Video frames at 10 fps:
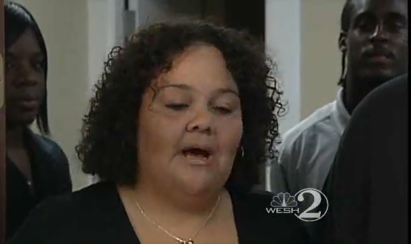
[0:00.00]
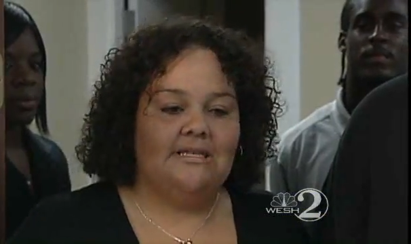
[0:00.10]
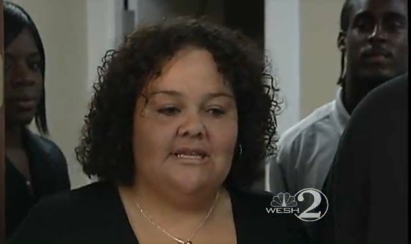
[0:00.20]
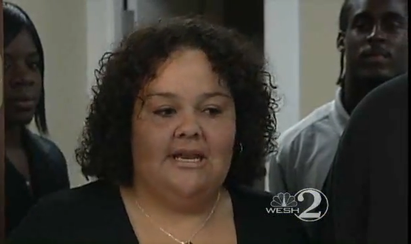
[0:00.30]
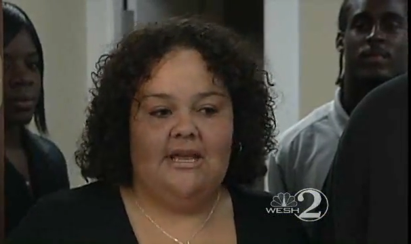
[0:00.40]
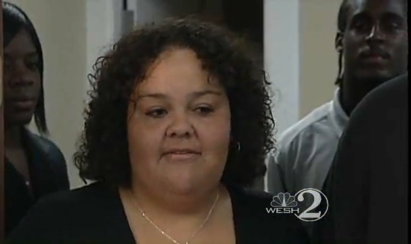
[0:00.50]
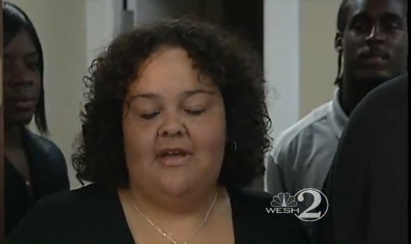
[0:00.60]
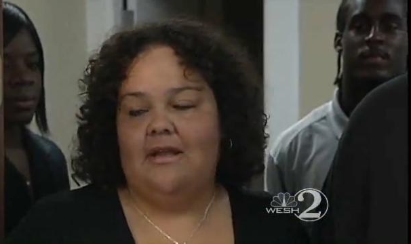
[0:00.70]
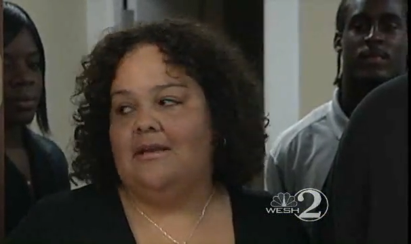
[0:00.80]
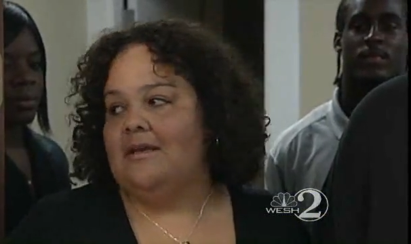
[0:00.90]
Speaker 1: positive
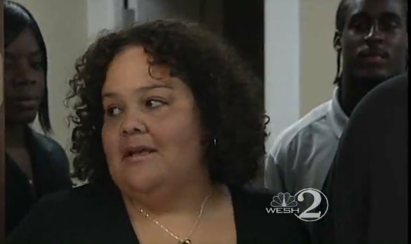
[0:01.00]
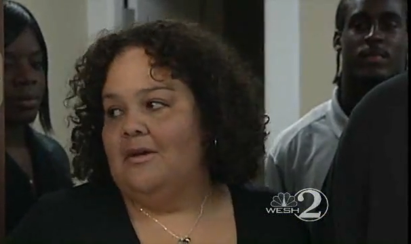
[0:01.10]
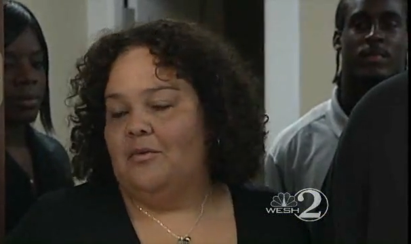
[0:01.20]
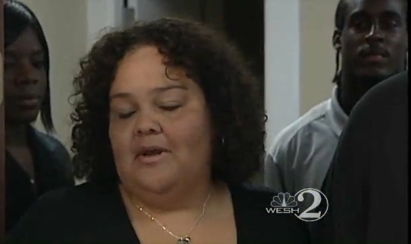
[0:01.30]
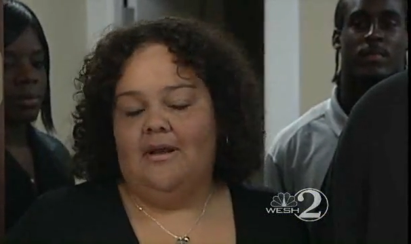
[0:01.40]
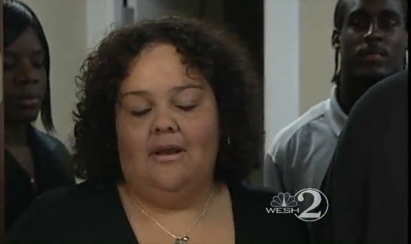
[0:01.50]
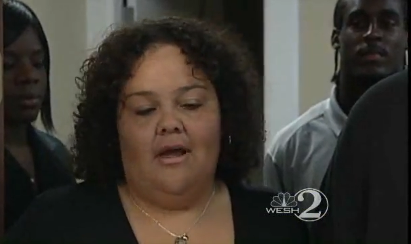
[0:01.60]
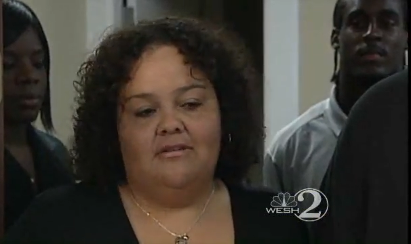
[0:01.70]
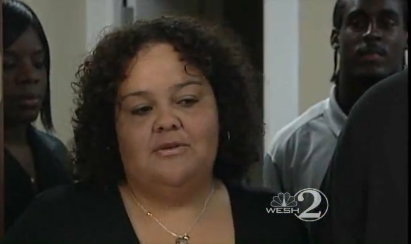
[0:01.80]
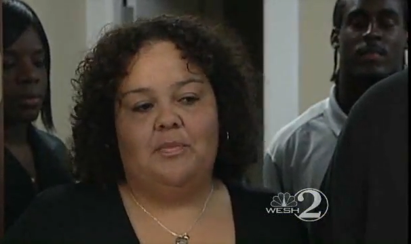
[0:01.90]
and with a lot of